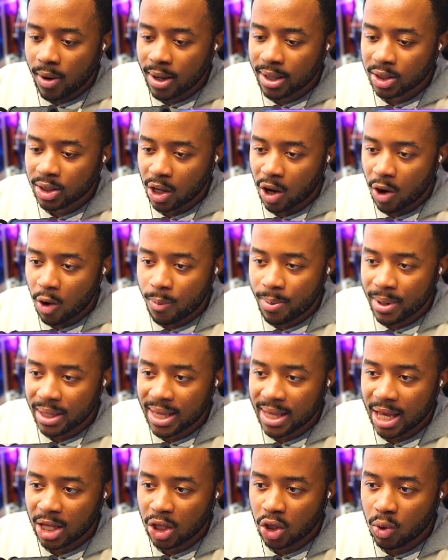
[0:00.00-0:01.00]
hoping
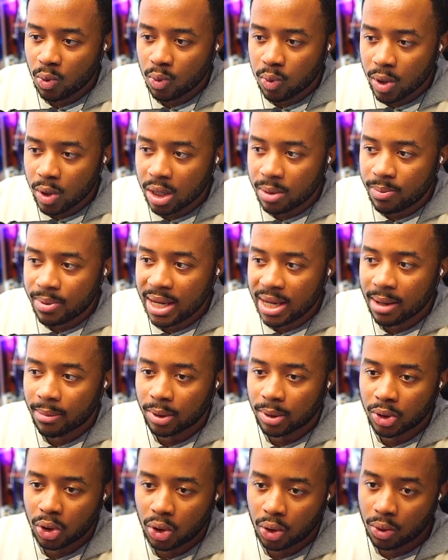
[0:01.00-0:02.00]
that you would be
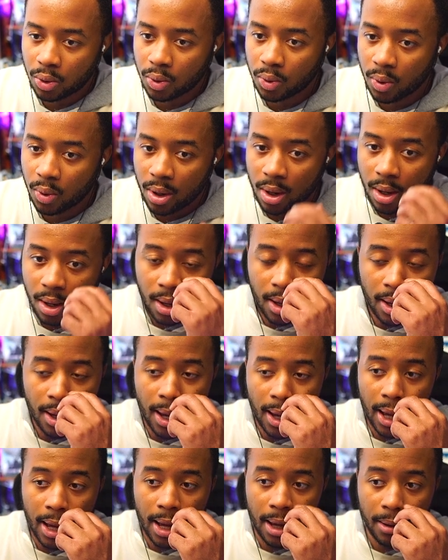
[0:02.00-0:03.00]
able to,
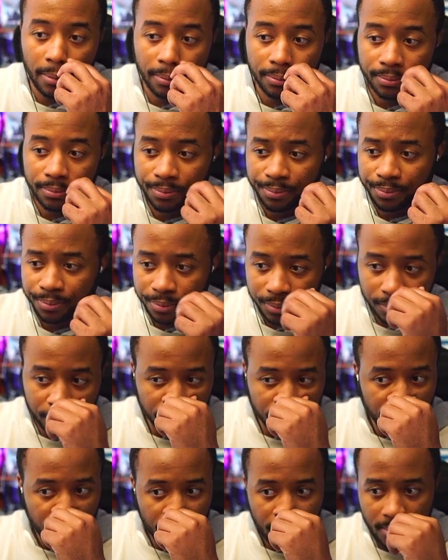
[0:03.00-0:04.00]

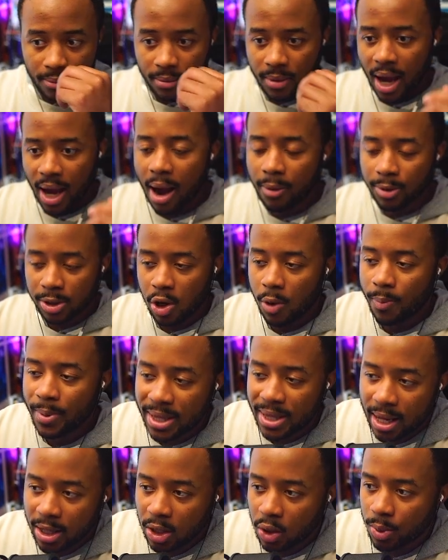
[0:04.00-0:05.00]
I was hoping
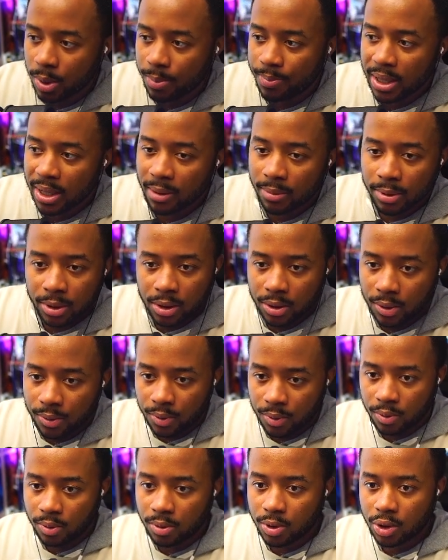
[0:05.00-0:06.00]
that you would be able
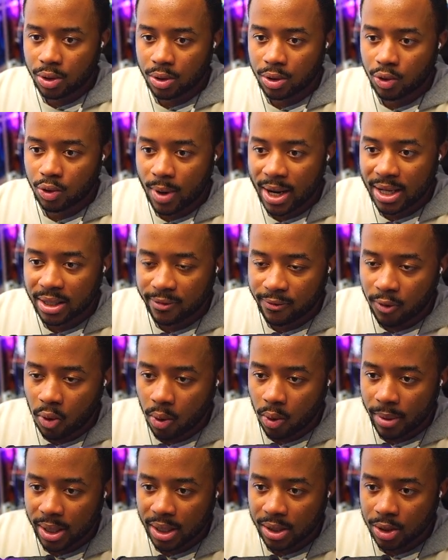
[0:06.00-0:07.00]
to
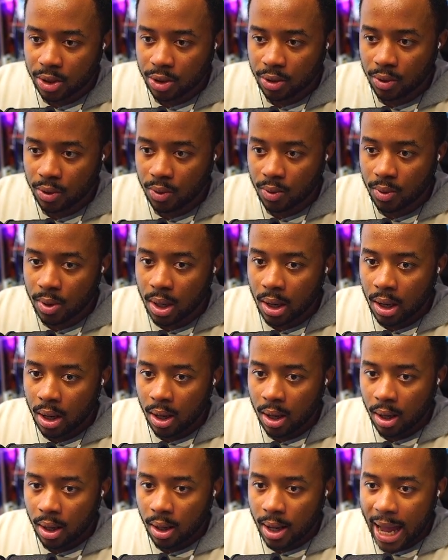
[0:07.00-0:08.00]
transform into
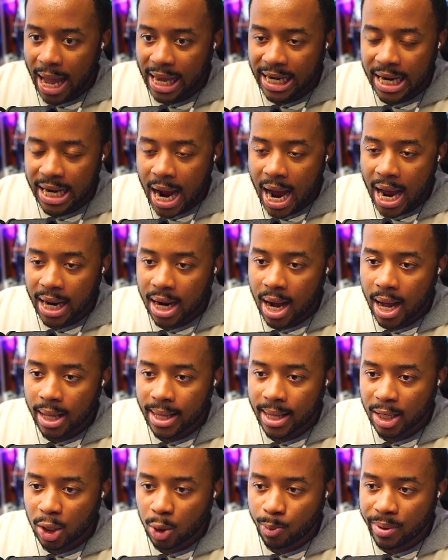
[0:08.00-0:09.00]
any Eikon
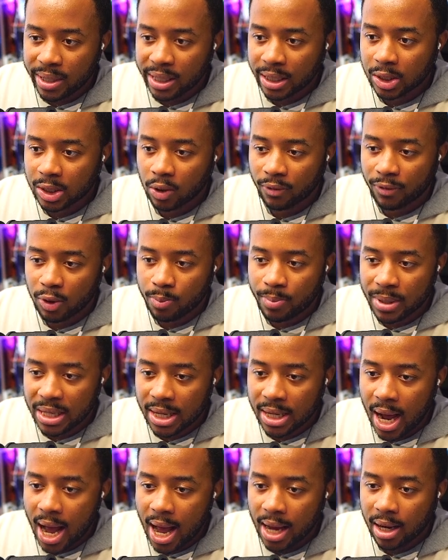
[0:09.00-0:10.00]
that you beat. So if you beat
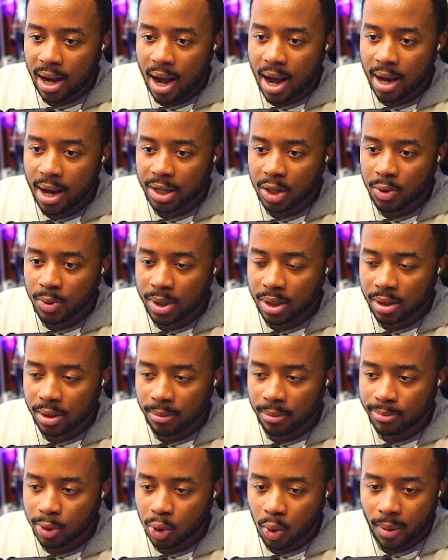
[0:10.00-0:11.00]
an Eikon, you would
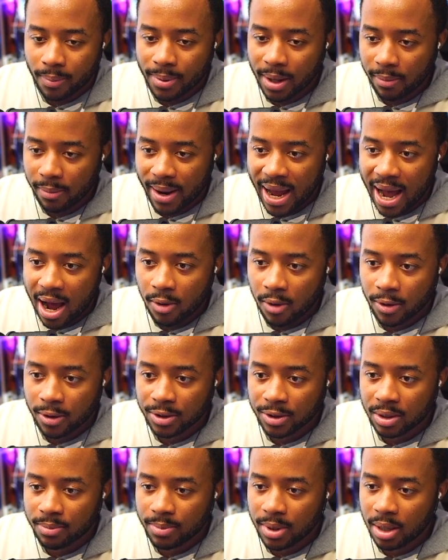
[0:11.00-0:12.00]
absorb their
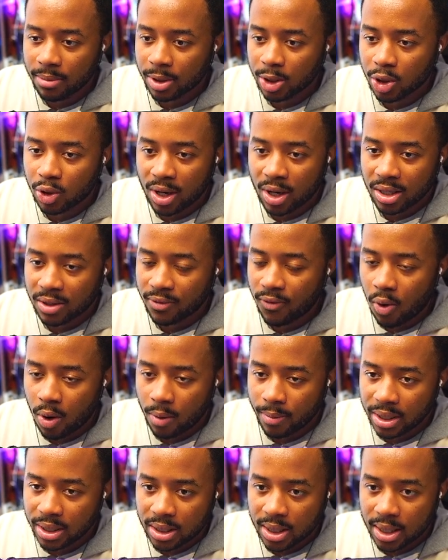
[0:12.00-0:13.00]
powers and be able to
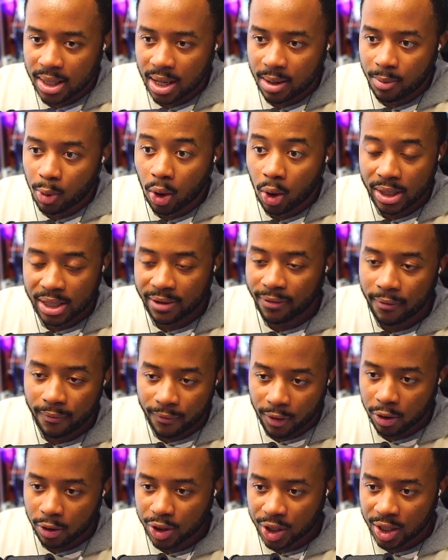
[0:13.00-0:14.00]
transform into them or a different
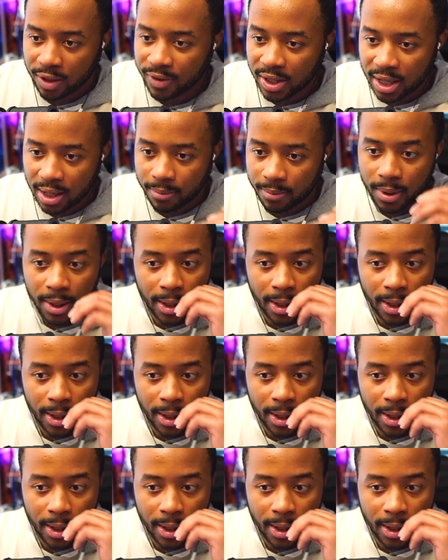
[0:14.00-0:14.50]
version of them,